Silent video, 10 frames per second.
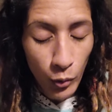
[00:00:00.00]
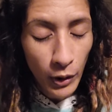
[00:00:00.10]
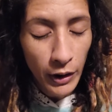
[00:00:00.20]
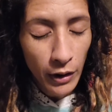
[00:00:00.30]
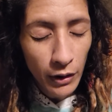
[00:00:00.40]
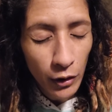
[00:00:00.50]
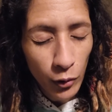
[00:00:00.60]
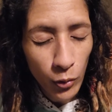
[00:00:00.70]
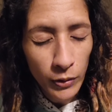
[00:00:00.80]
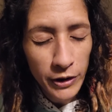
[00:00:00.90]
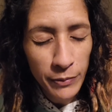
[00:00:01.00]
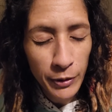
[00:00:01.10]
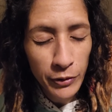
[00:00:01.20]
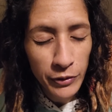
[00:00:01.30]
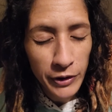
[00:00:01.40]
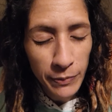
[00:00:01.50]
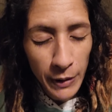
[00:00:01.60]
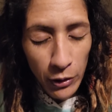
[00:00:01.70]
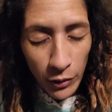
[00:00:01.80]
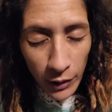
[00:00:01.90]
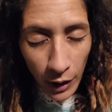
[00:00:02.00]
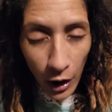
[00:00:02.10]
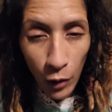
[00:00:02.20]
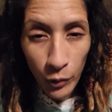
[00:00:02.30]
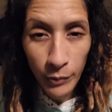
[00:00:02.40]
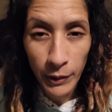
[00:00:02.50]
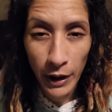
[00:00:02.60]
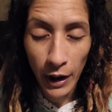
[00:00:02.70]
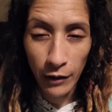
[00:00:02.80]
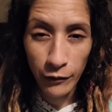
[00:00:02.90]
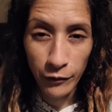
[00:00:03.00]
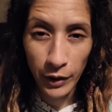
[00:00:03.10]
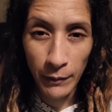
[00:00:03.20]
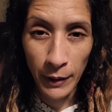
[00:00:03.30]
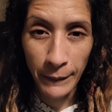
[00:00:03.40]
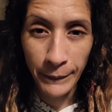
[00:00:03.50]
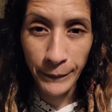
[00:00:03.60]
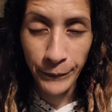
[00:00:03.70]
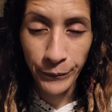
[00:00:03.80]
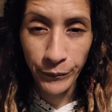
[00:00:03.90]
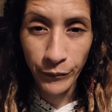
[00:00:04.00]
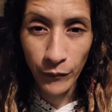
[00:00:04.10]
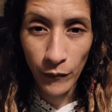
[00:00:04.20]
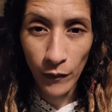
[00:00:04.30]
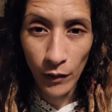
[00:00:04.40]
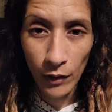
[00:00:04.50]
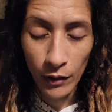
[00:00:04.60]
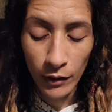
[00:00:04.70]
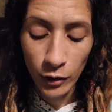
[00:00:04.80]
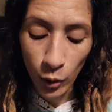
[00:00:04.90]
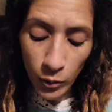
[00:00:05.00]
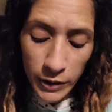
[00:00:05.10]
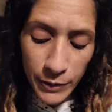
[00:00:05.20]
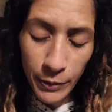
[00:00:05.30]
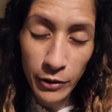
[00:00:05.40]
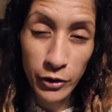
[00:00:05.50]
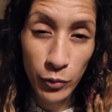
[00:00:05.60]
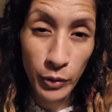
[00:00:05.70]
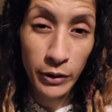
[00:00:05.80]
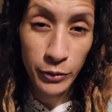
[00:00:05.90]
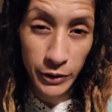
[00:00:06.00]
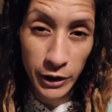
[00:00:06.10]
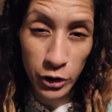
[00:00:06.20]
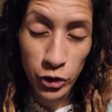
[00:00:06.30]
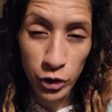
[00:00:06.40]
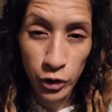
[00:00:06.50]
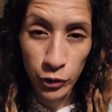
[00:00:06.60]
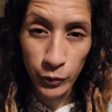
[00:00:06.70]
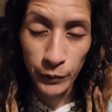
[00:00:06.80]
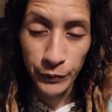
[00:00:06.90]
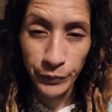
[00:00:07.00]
we want to allow the holy spirit to speak on our behalf amen the holy spirit is the one who's teaching you